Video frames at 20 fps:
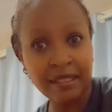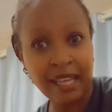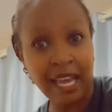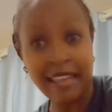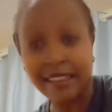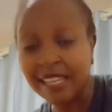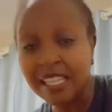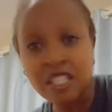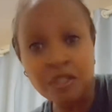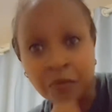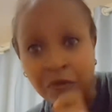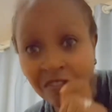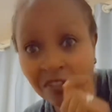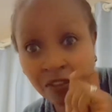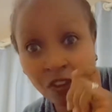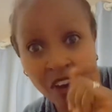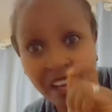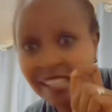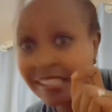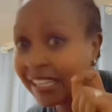and this
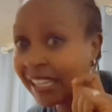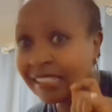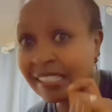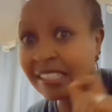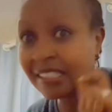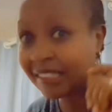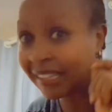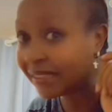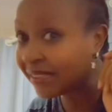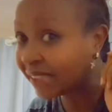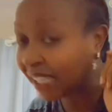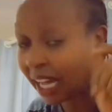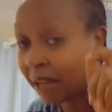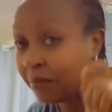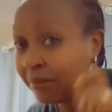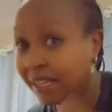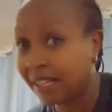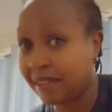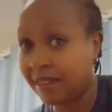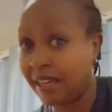voice doesn't just
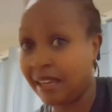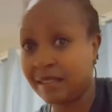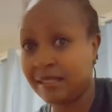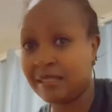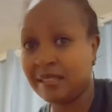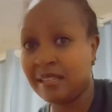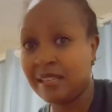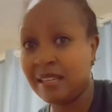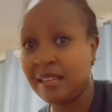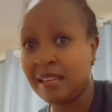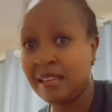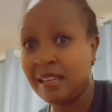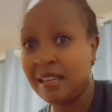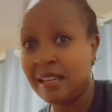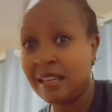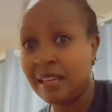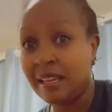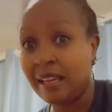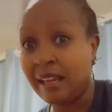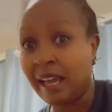come like that.
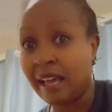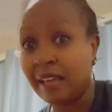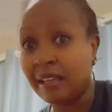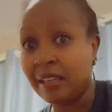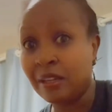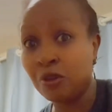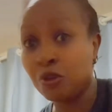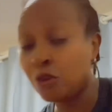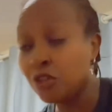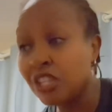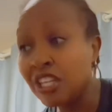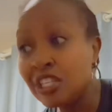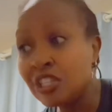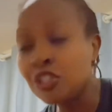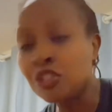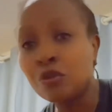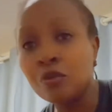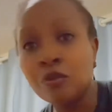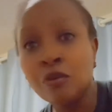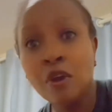You
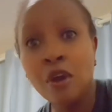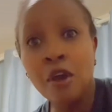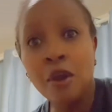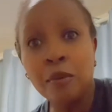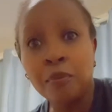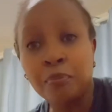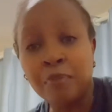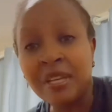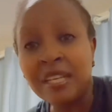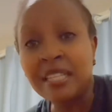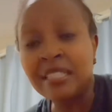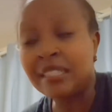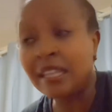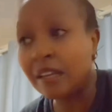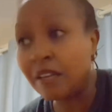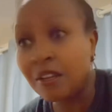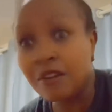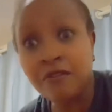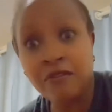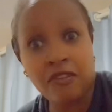need to be
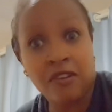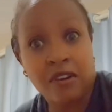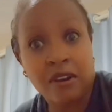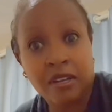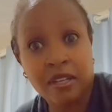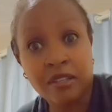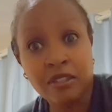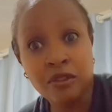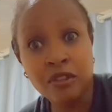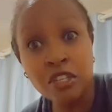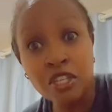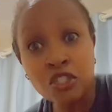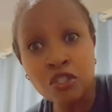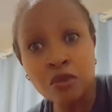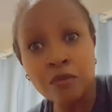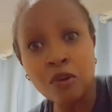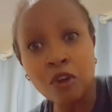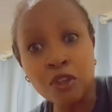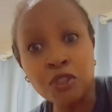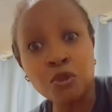delivered. You need
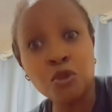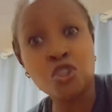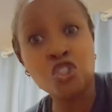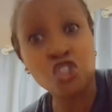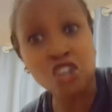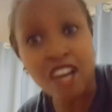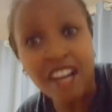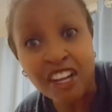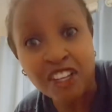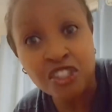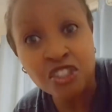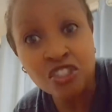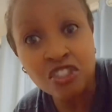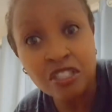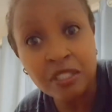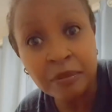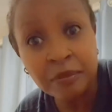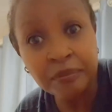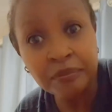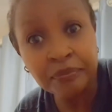to go to
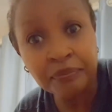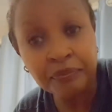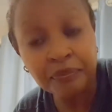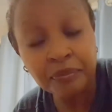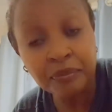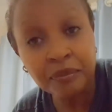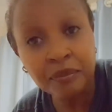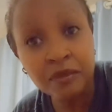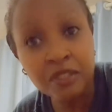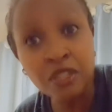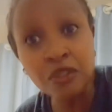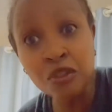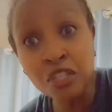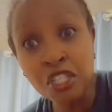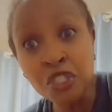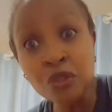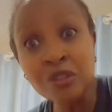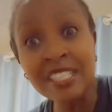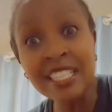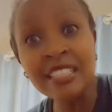church you
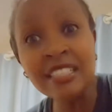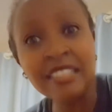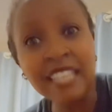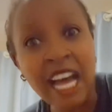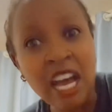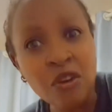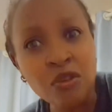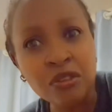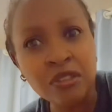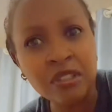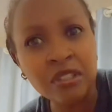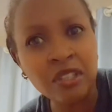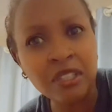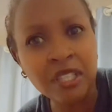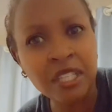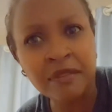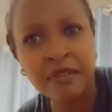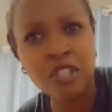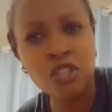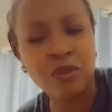need to kneel down
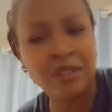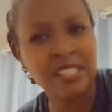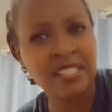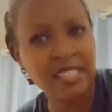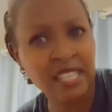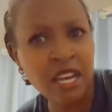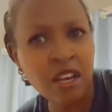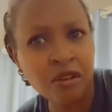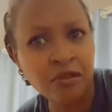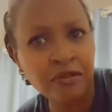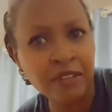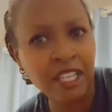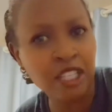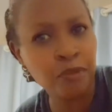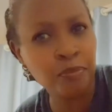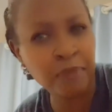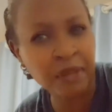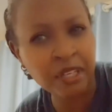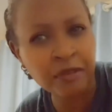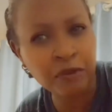even yourself
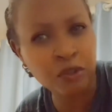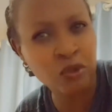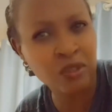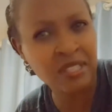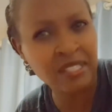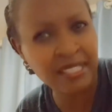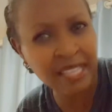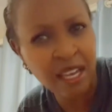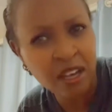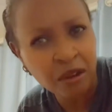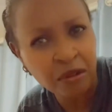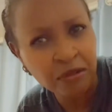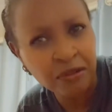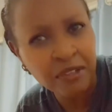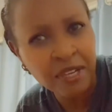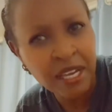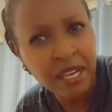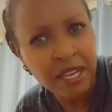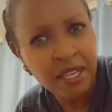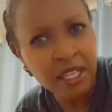and pray for
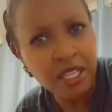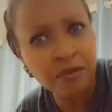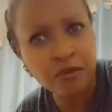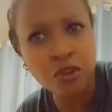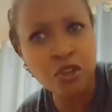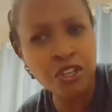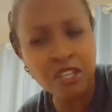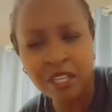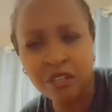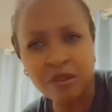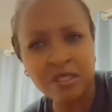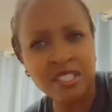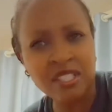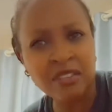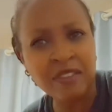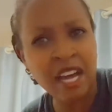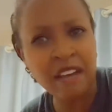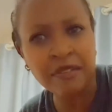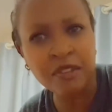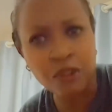yourself if you hear
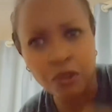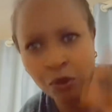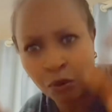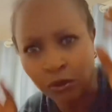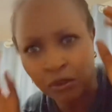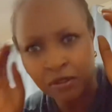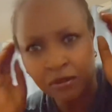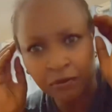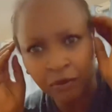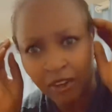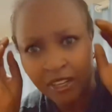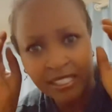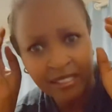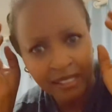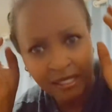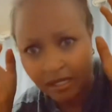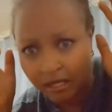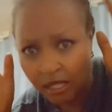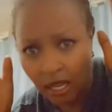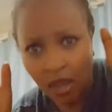yourself having those
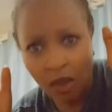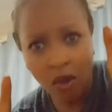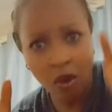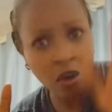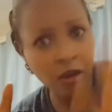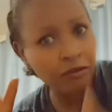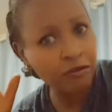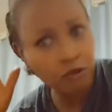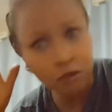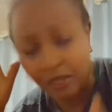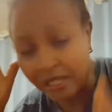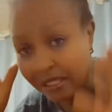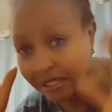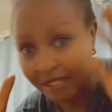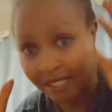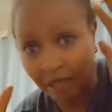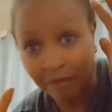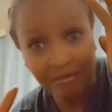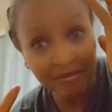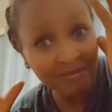voices of doing
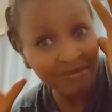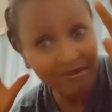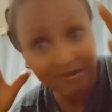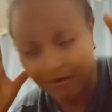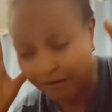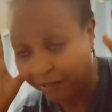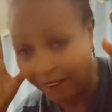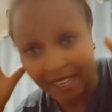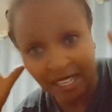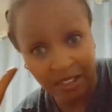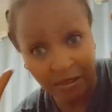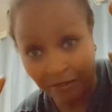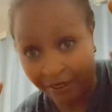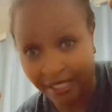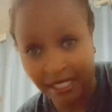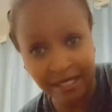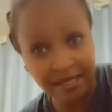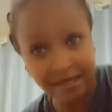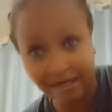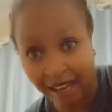some funny
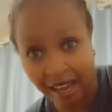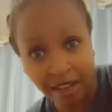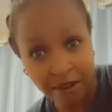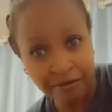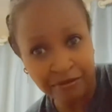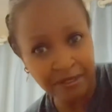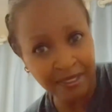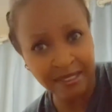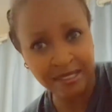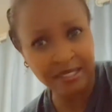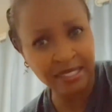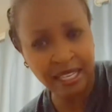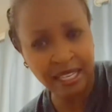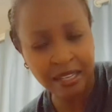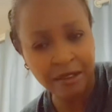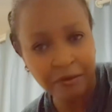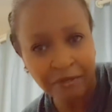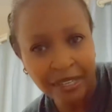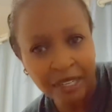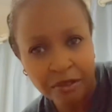funny stuff and
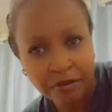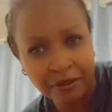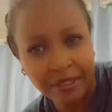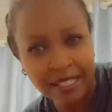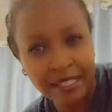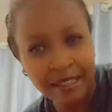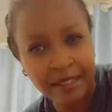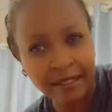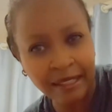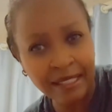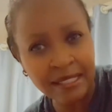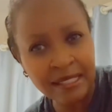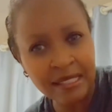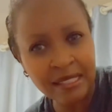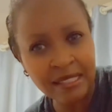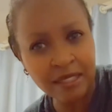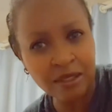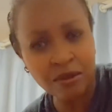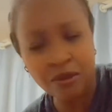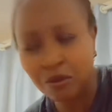saying funny funny
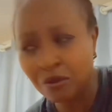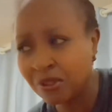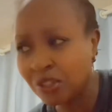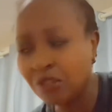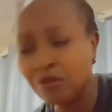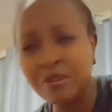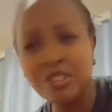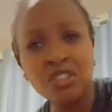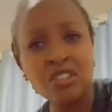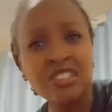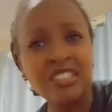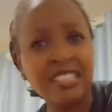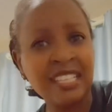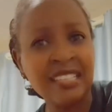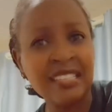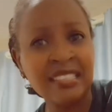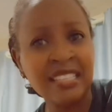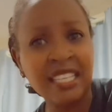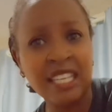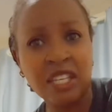things you, you, don't, you don't
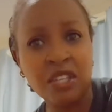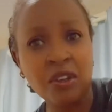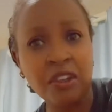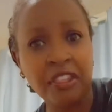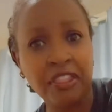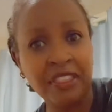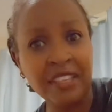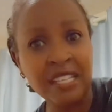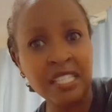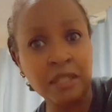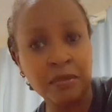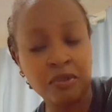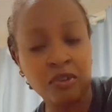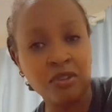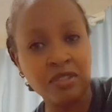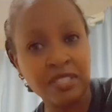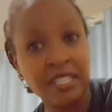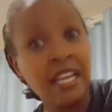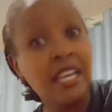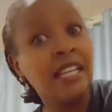just ignore things
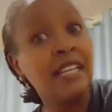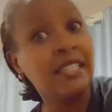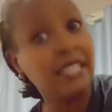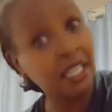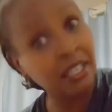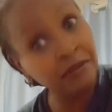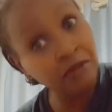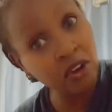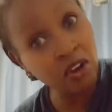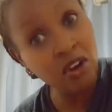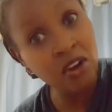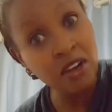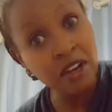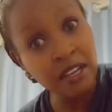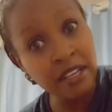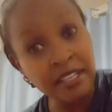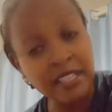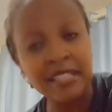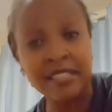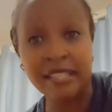because devil
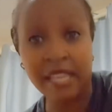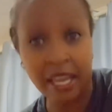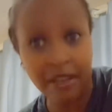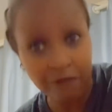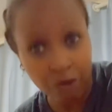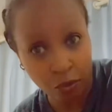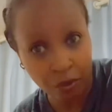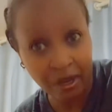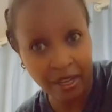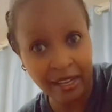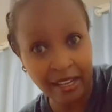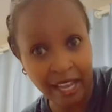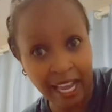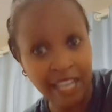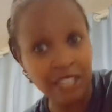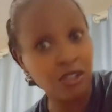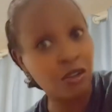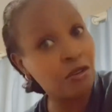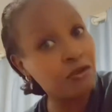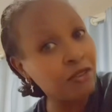is everywhere
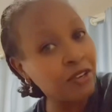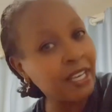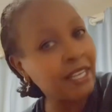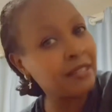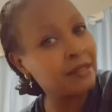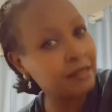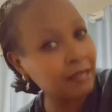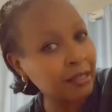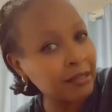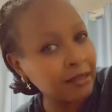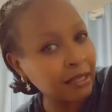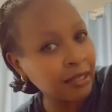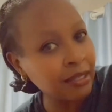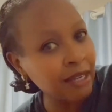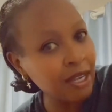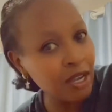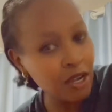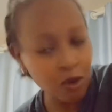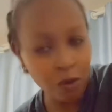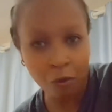and don't forget
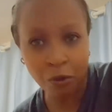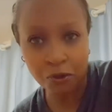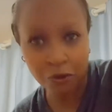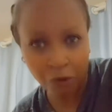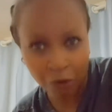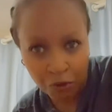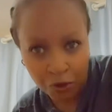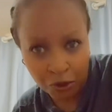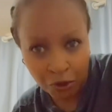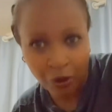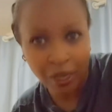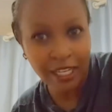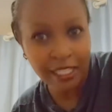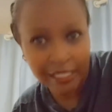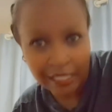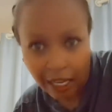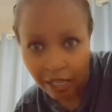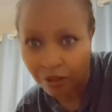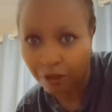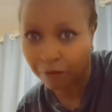satan was also a
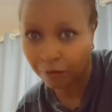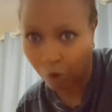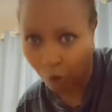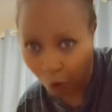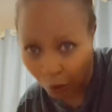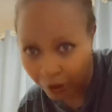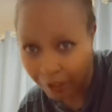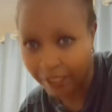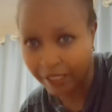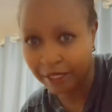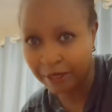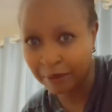child of god